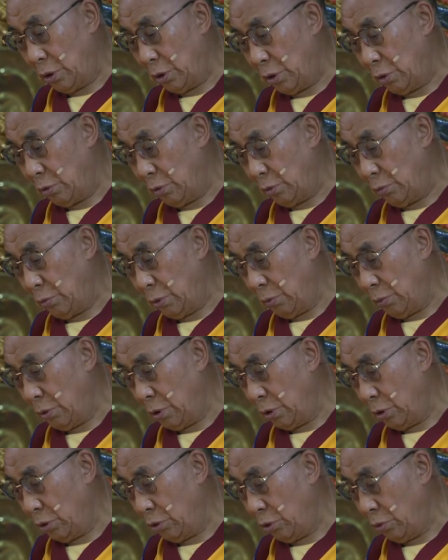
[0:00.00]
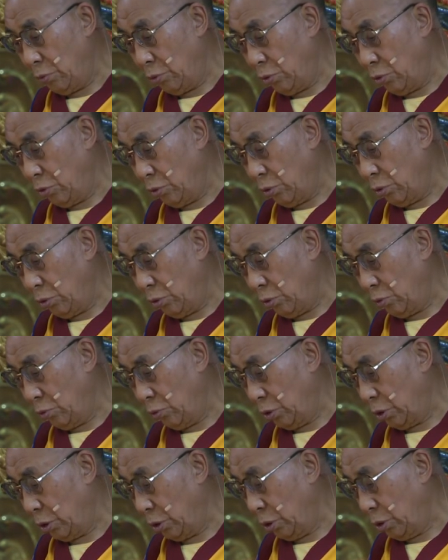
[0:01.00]
Transition and actual
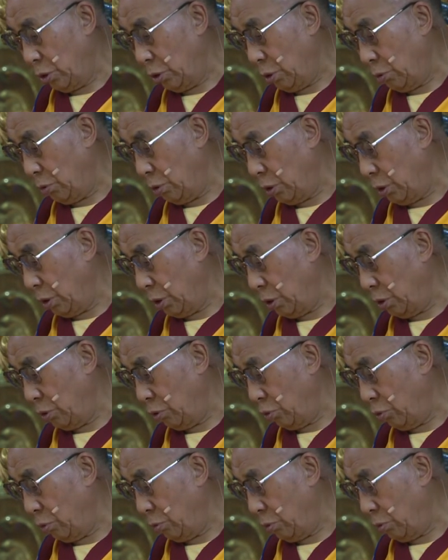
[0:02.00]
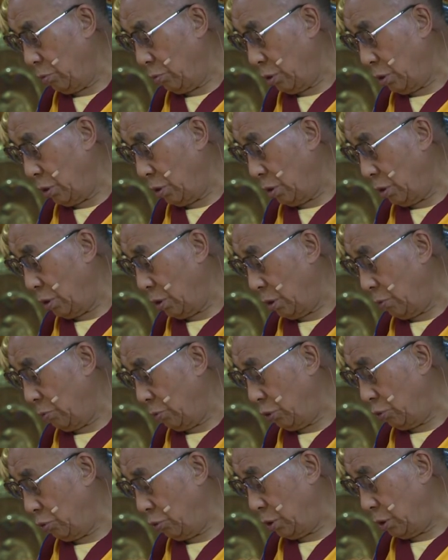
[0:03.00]
explanation. How to generate flawless
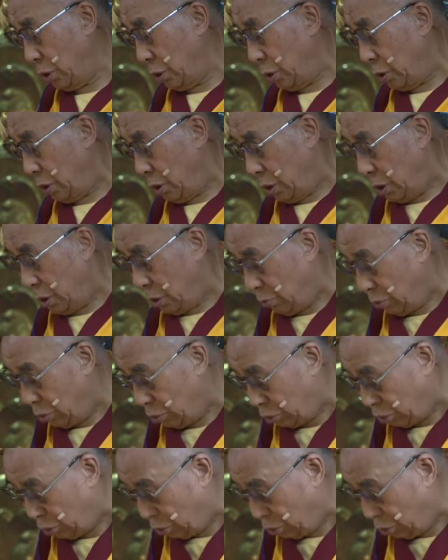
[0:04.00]
meditative stabilization. This is